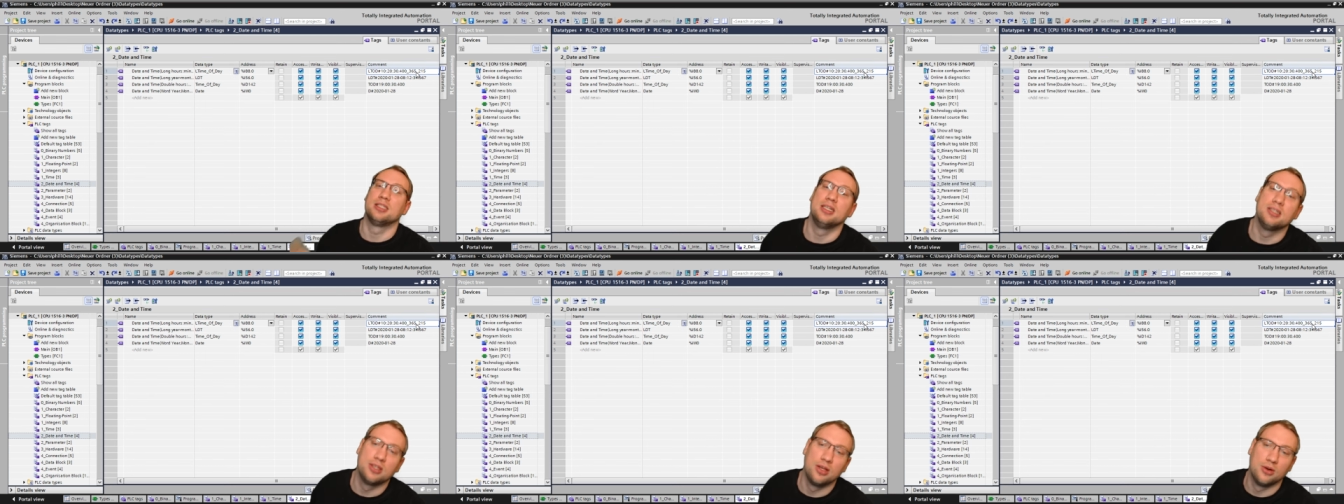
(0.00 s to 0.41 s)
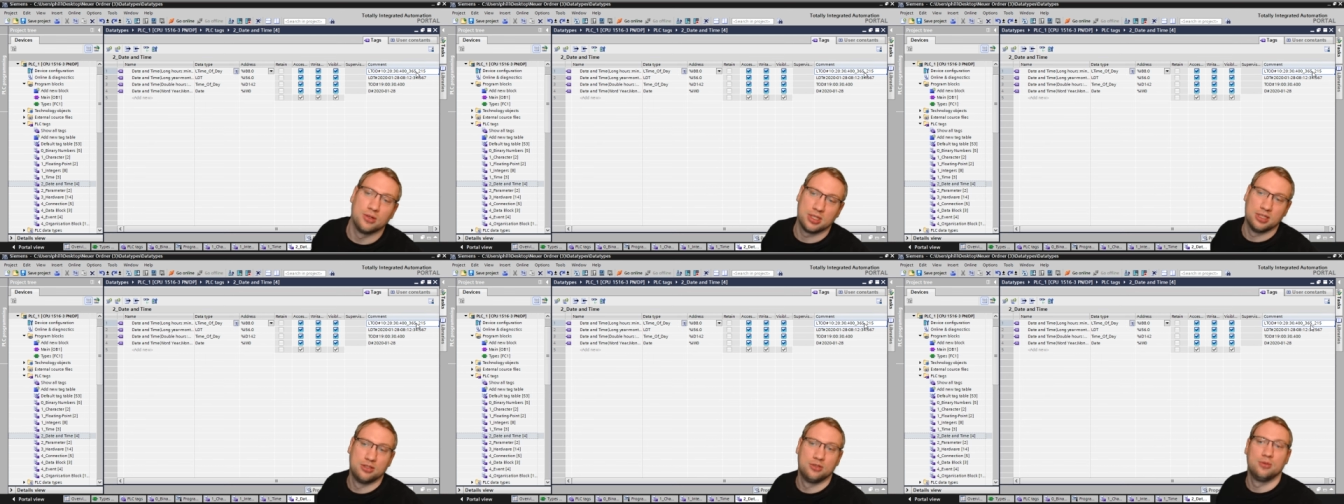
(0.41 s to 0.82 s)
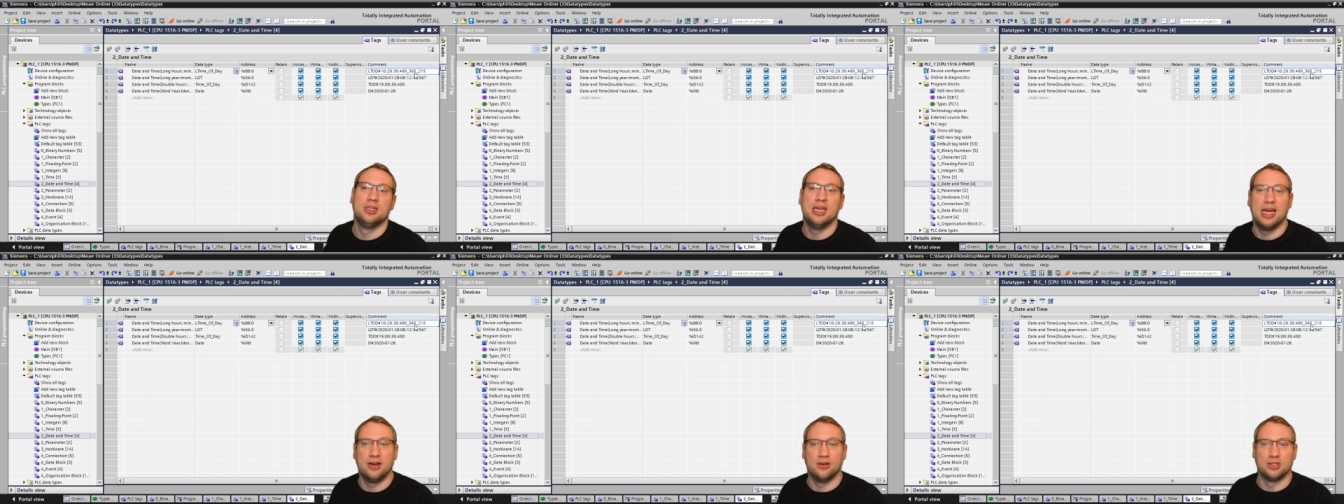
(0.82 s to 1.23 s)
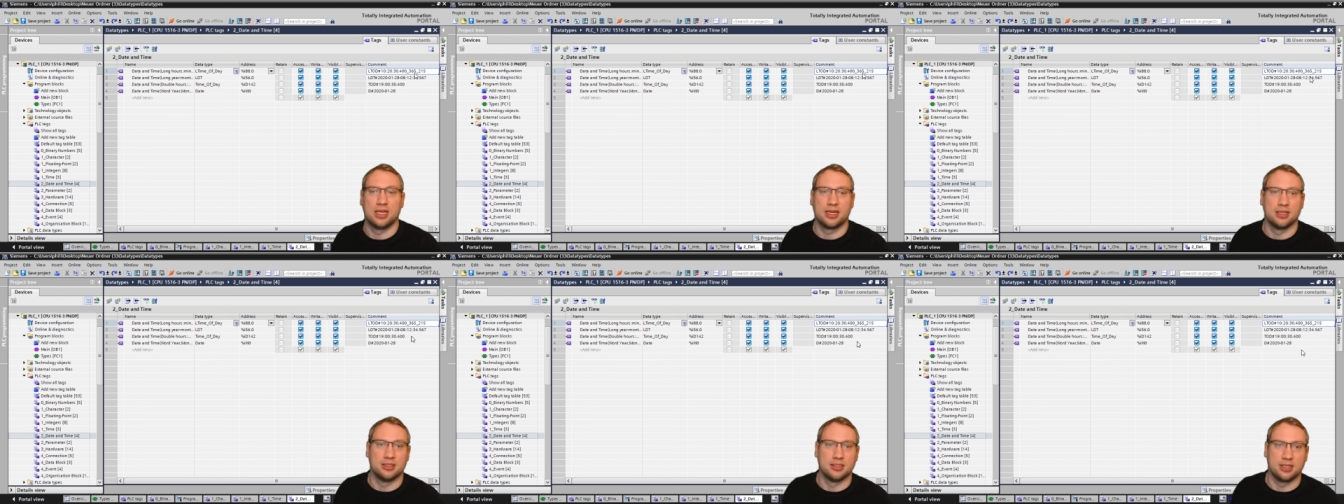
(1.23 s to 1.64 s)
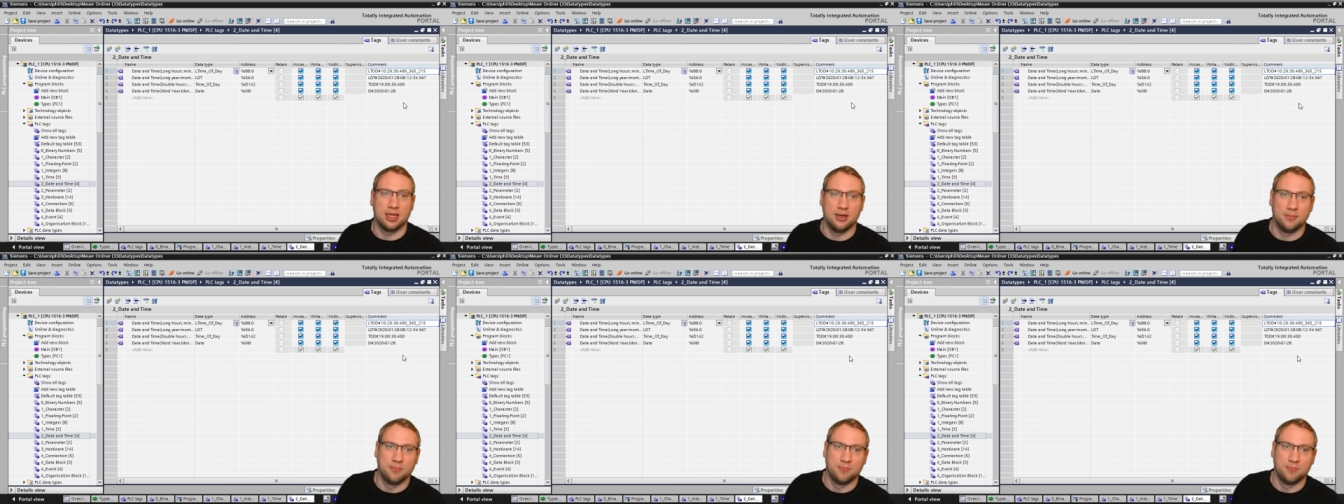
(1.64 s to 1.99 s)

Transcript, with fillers: It goes into nanoseconds again.